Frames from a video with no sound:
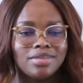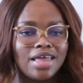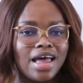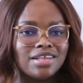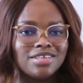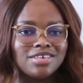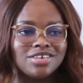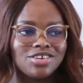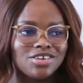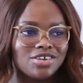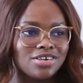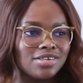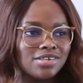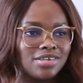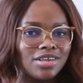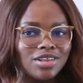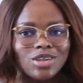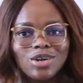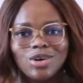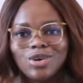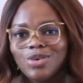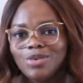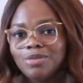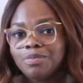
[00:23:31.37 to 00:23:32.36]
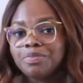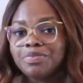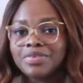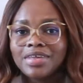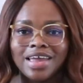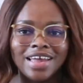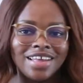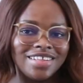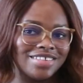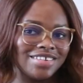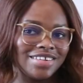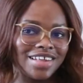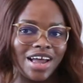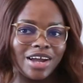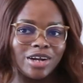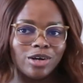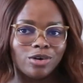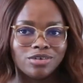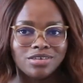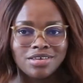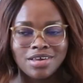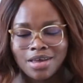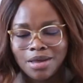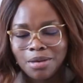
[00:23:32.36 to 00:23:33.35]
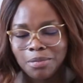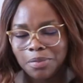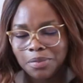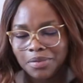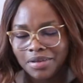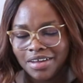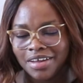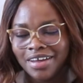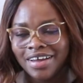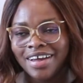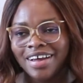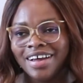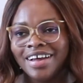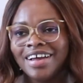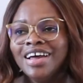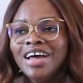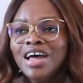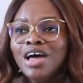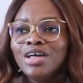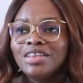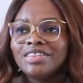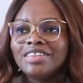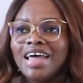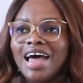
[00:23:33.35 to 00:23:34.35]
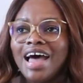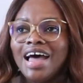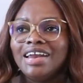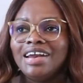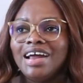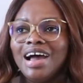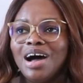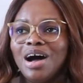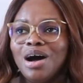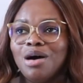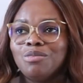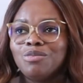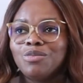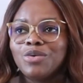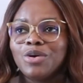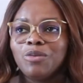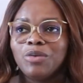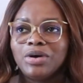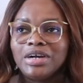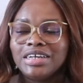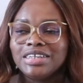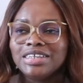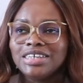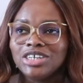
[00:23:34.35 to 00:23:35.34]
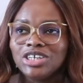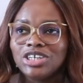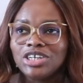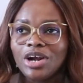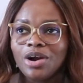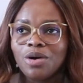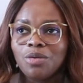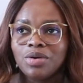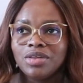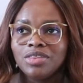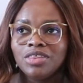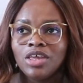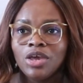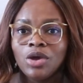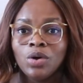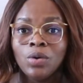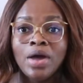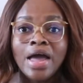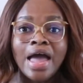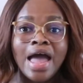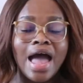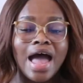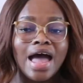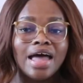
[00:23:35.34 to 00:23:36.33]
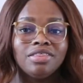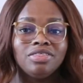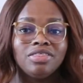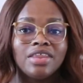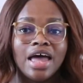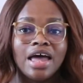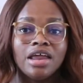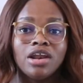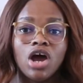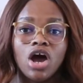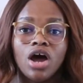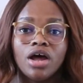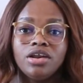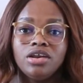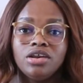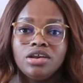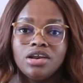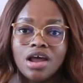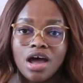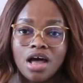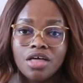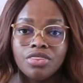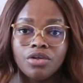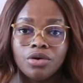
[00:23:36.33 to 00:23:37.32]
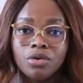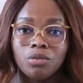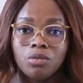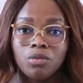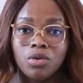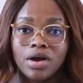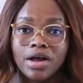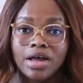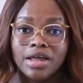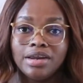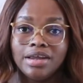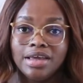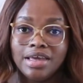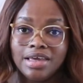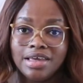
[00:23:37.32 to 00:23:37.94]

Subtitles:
That's just a little insider tip that we wanted to share with you. And then another one